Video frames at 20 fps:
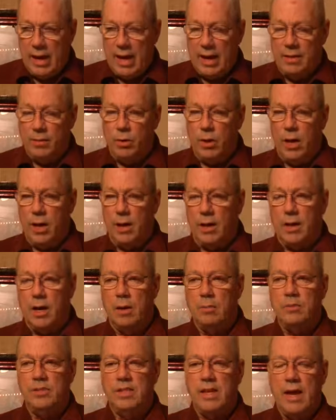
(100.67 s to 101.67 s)
And, and it
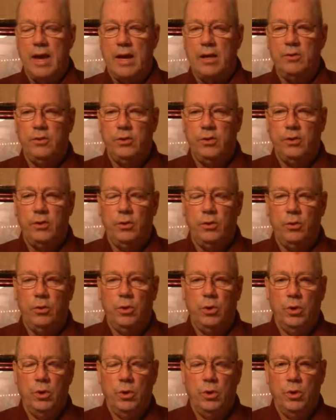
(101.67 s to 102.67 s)
comes down to